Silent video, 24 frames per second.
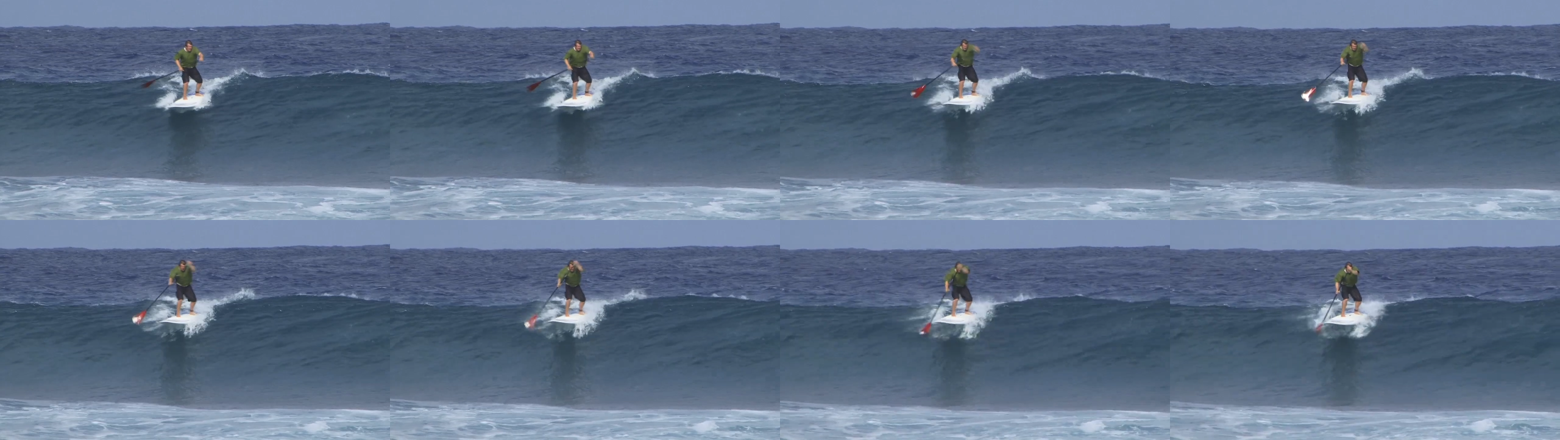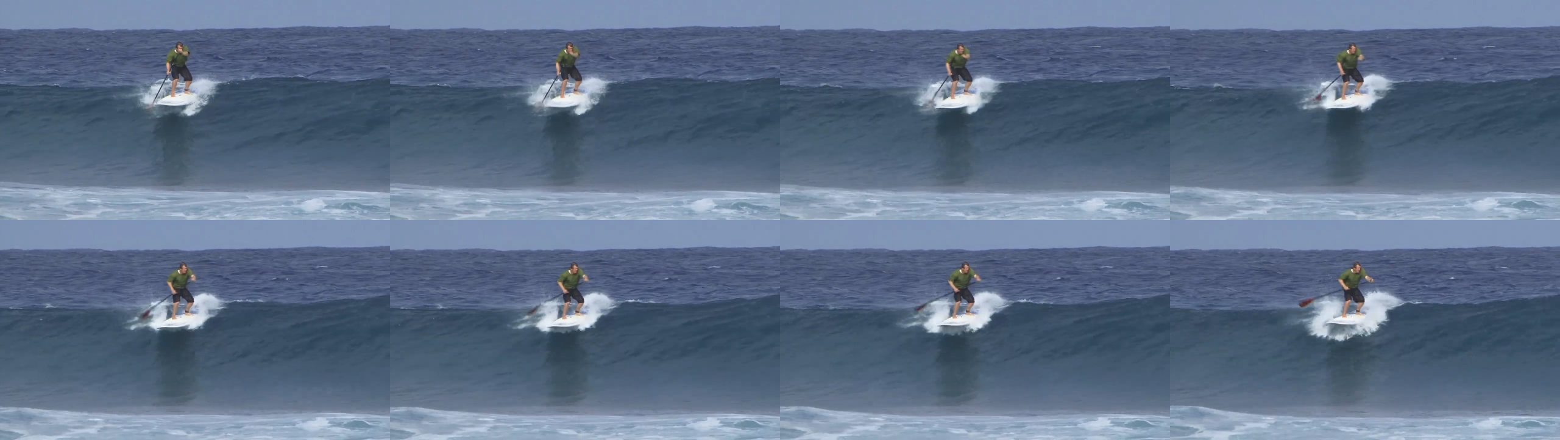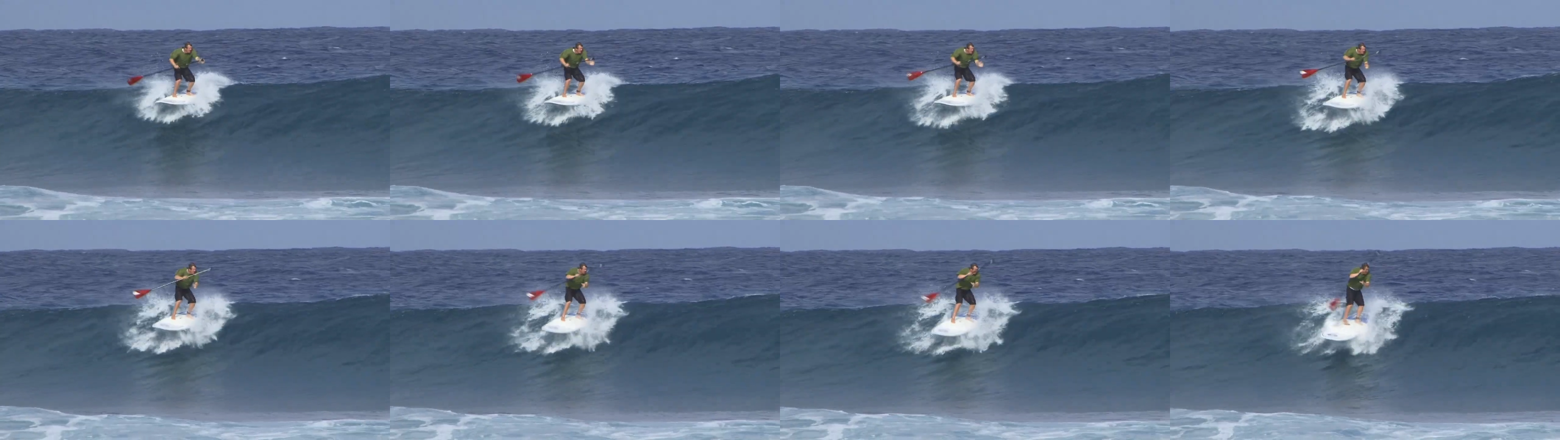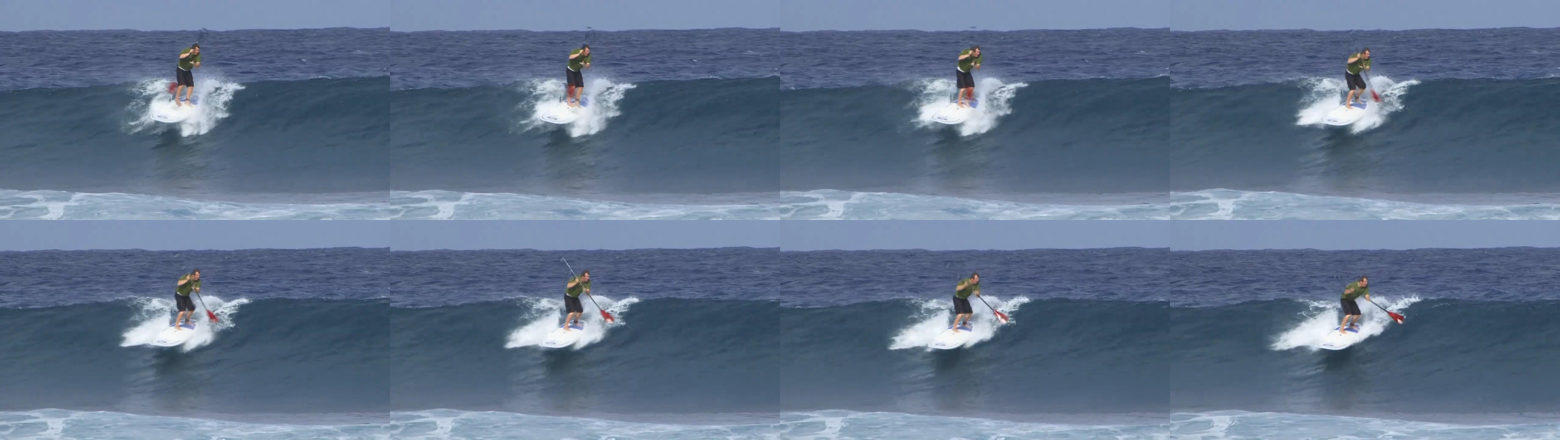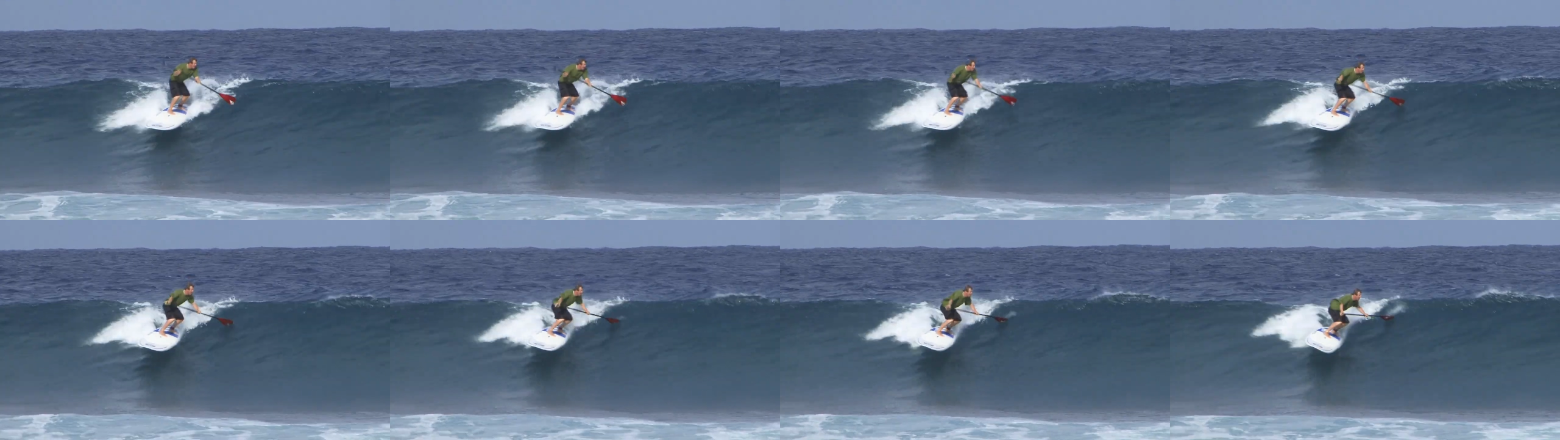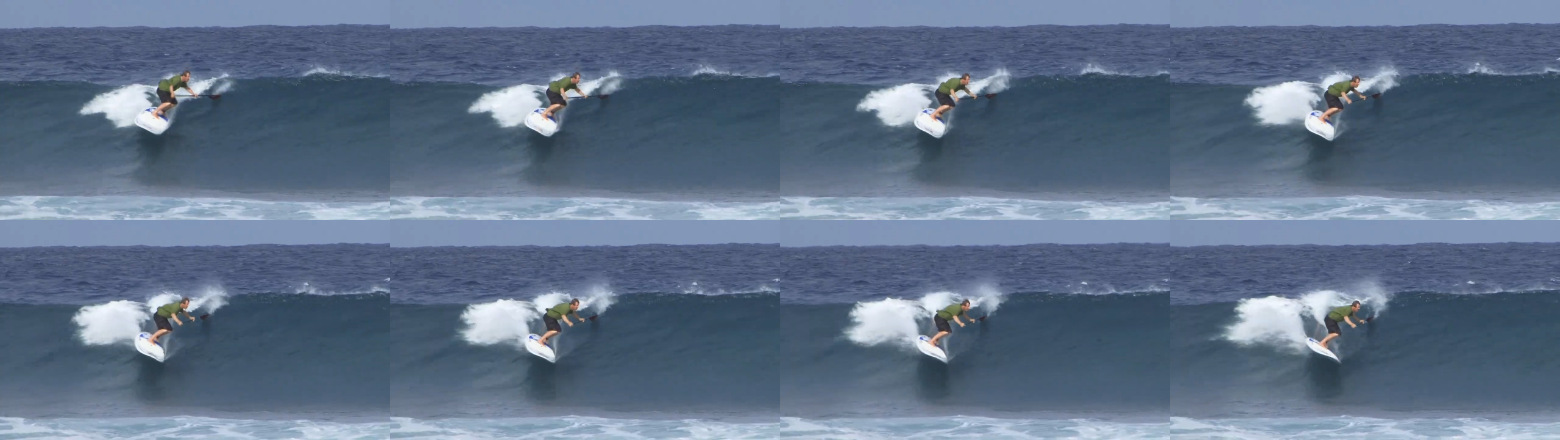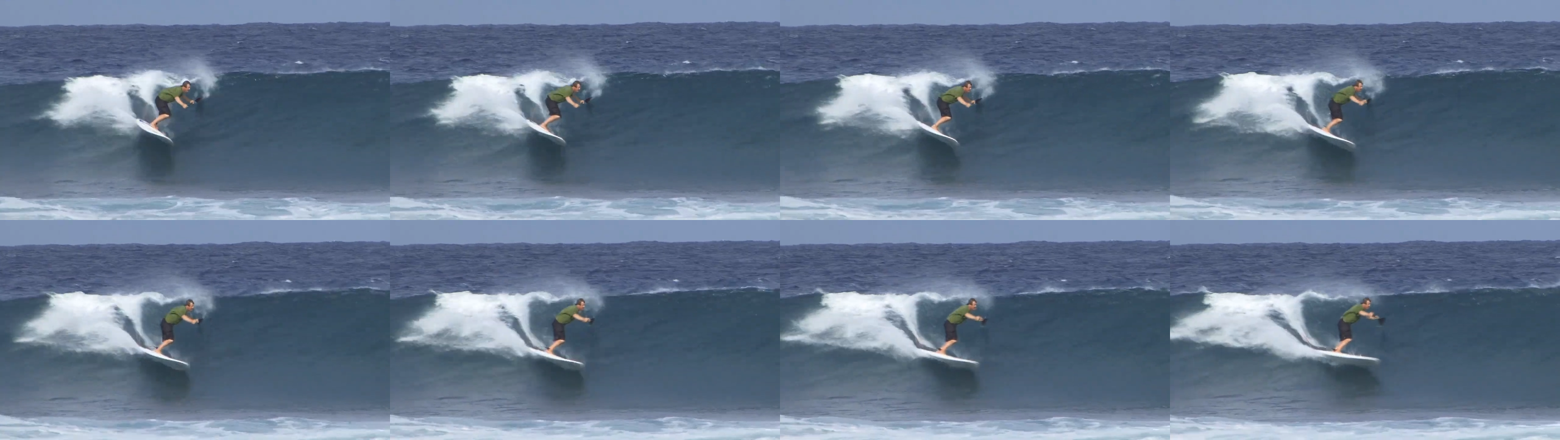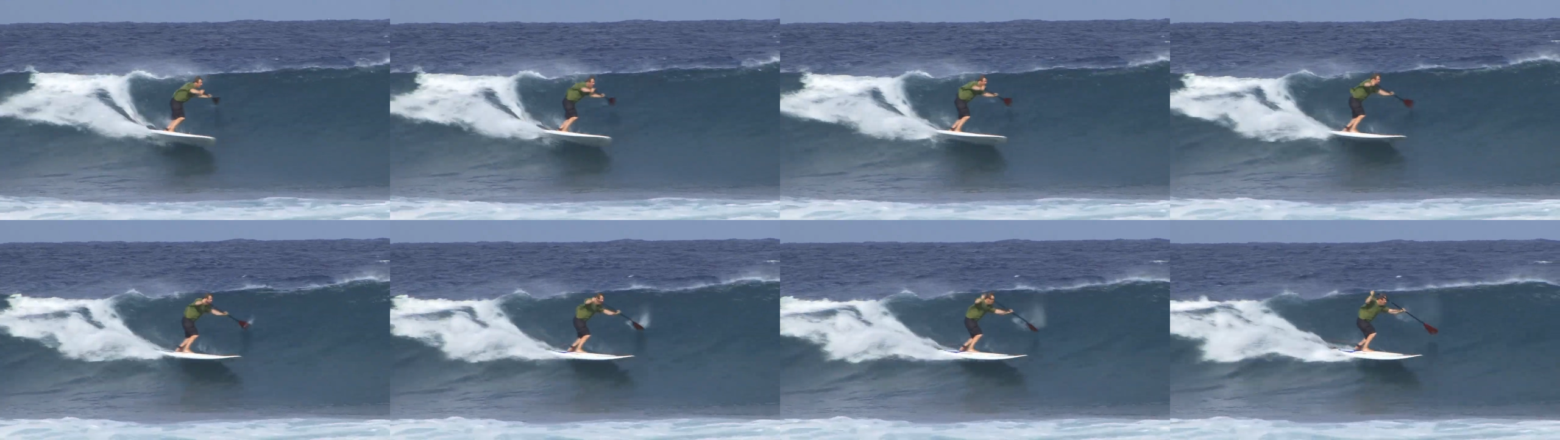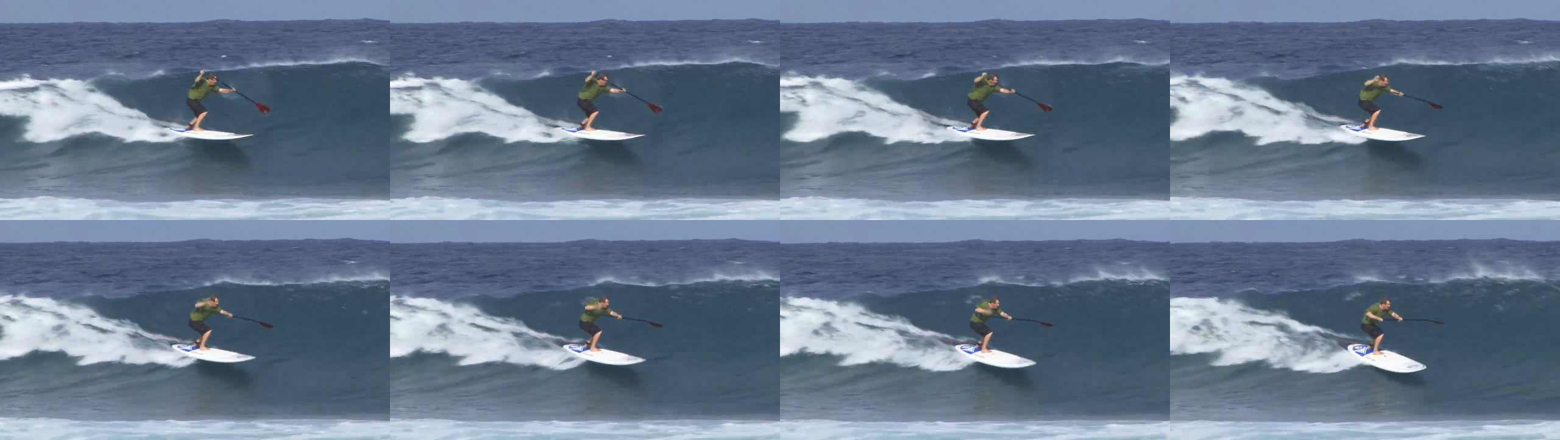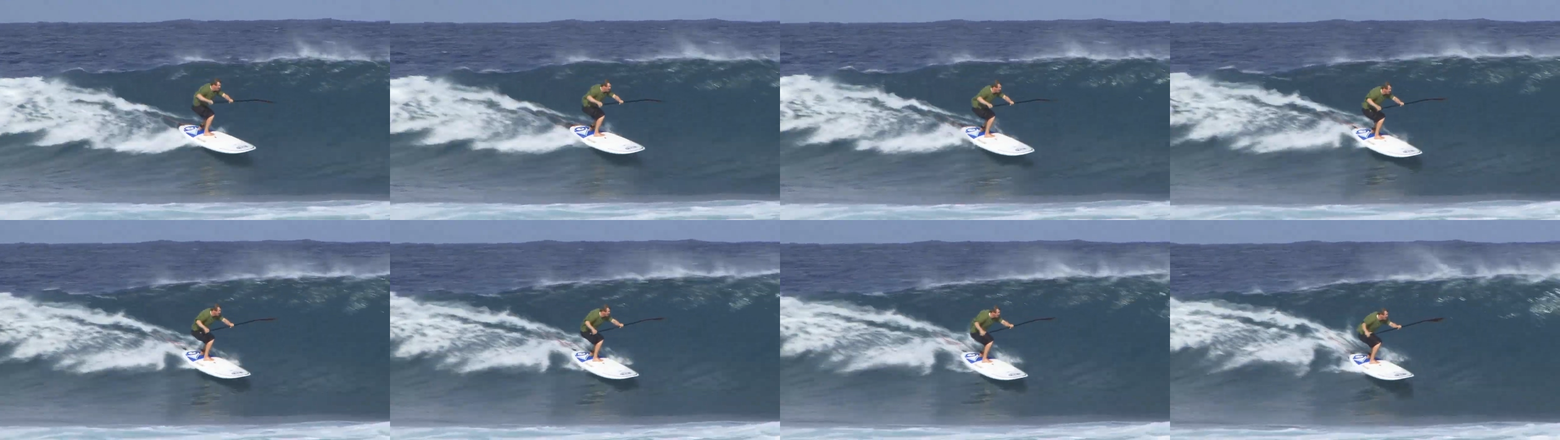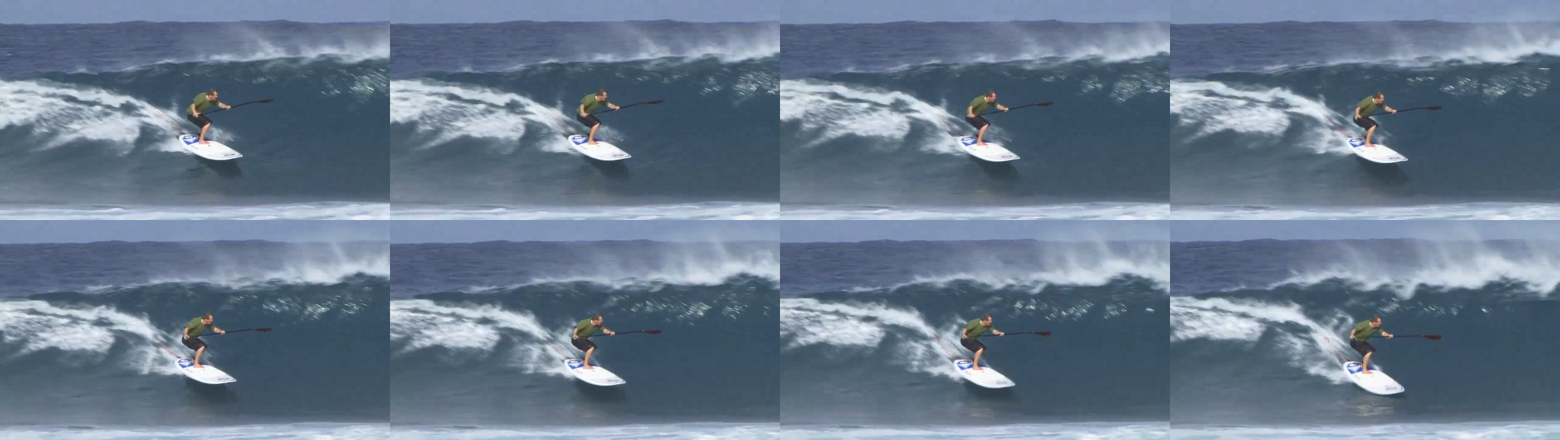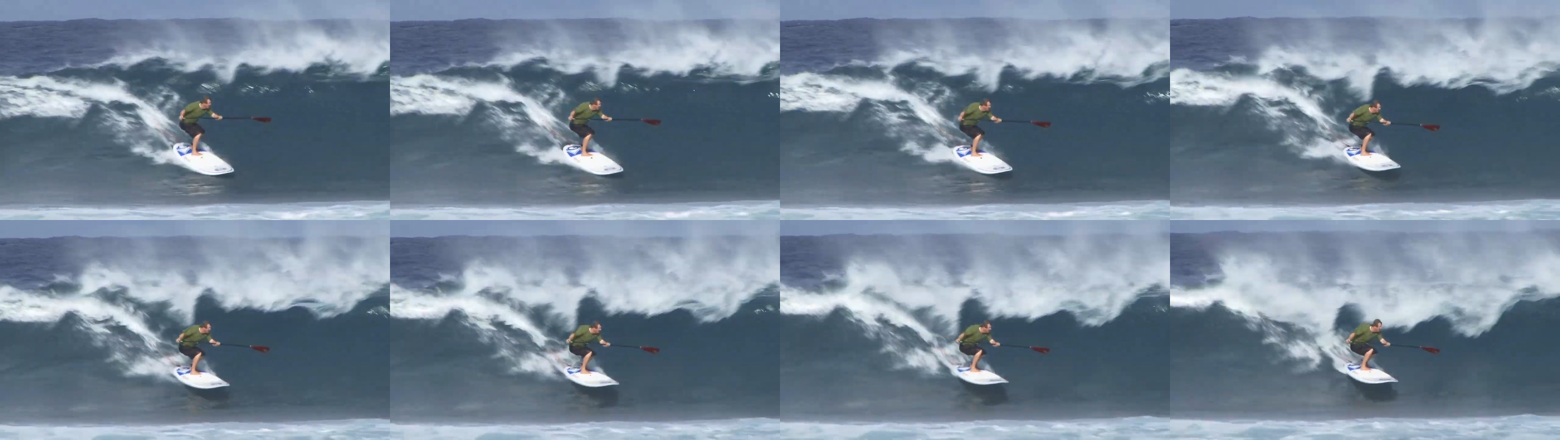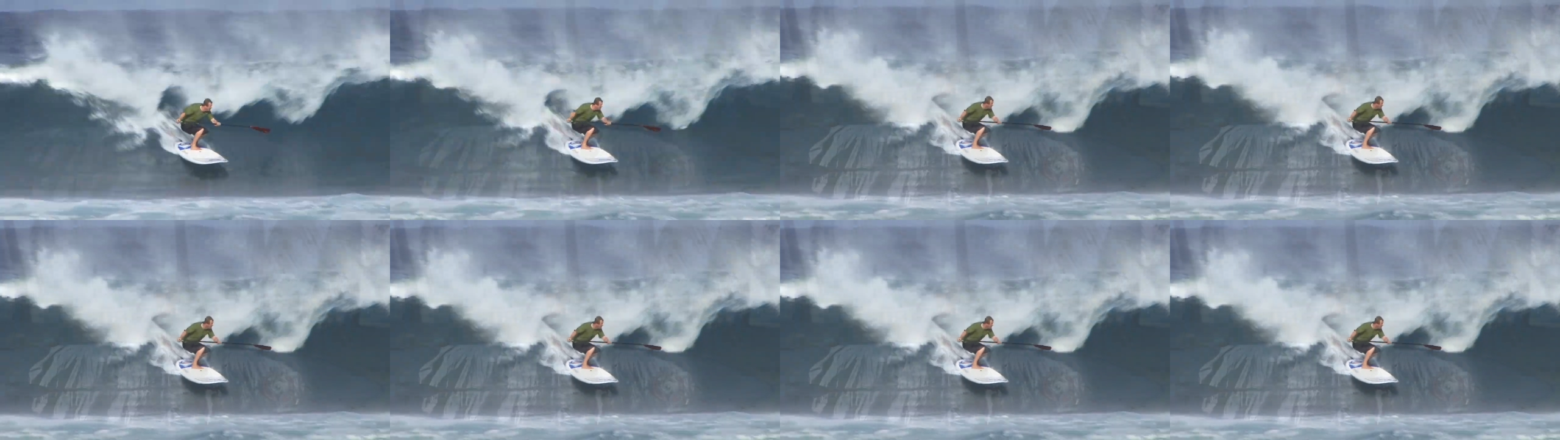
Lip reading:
(no speaker visible)